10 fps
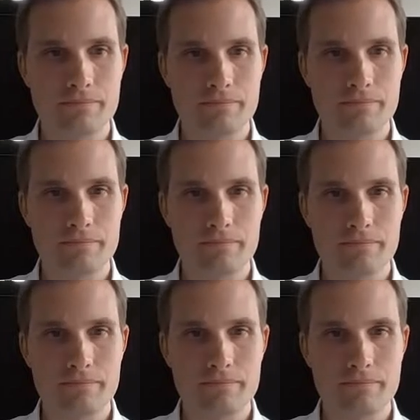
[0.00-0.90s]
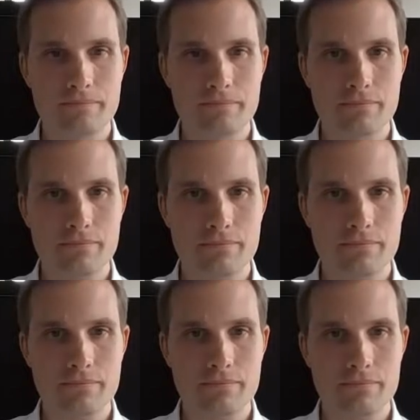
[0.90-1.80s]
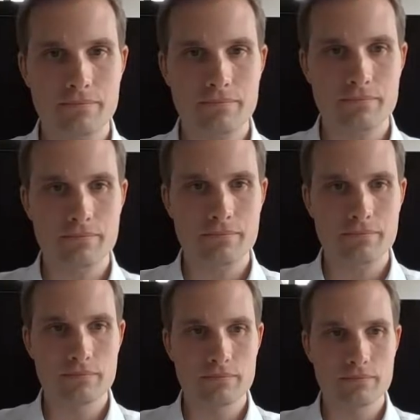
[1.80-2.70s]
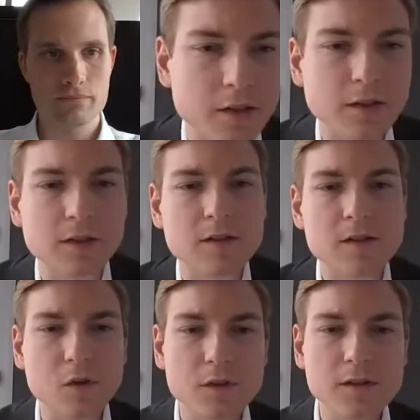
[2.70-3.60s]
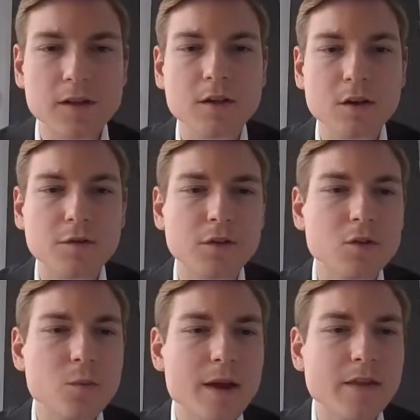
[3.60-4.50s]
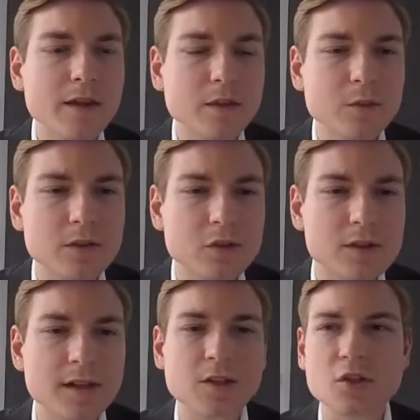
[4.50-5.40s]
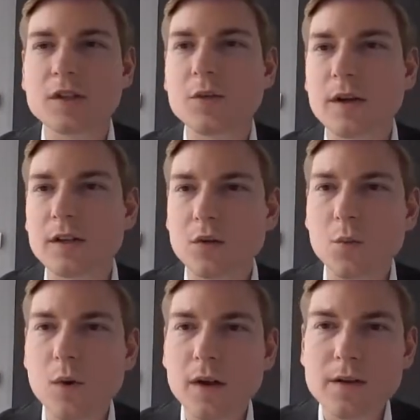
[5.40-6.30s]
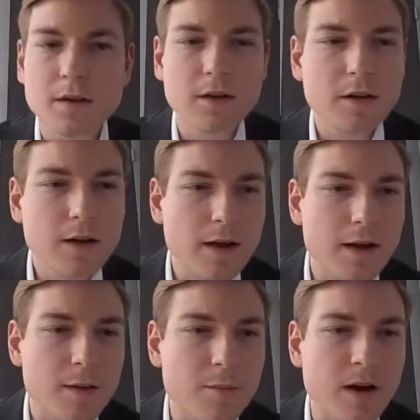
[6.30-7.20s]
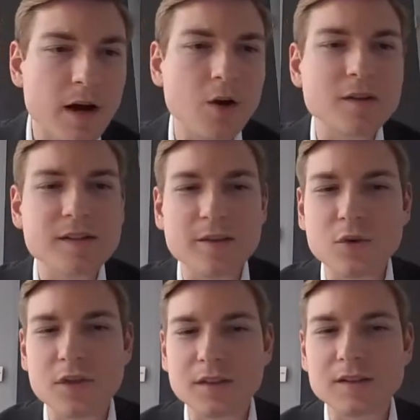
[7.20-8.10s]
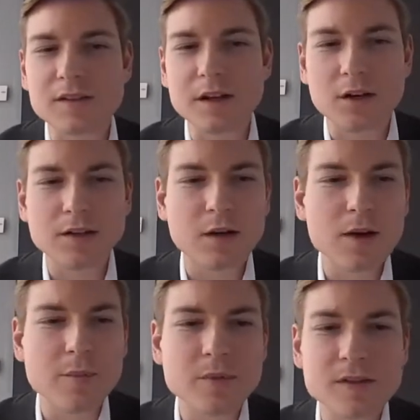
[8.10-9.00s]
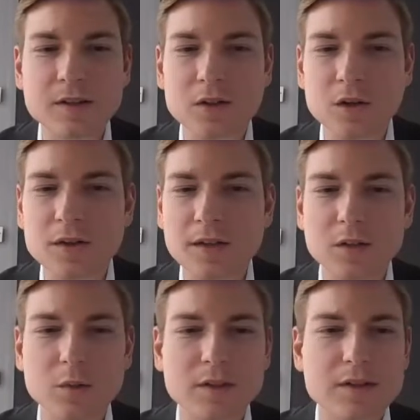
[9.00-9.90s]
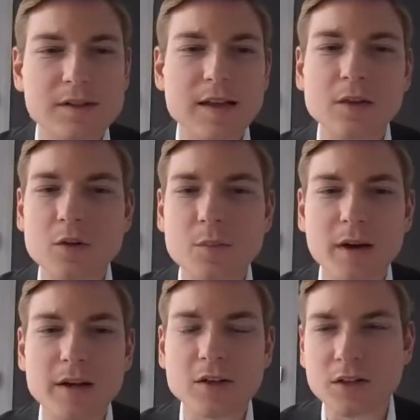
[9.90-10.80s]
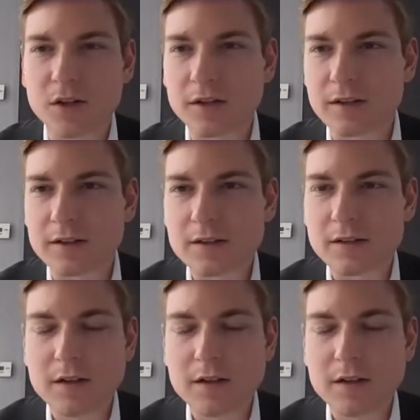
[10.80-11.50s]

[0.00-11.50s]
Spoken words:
Then there is a question regarding the sourcing of a new mandate, which is actually quite a good one. How does everything start? How happens the contact with the seller, buyer, target?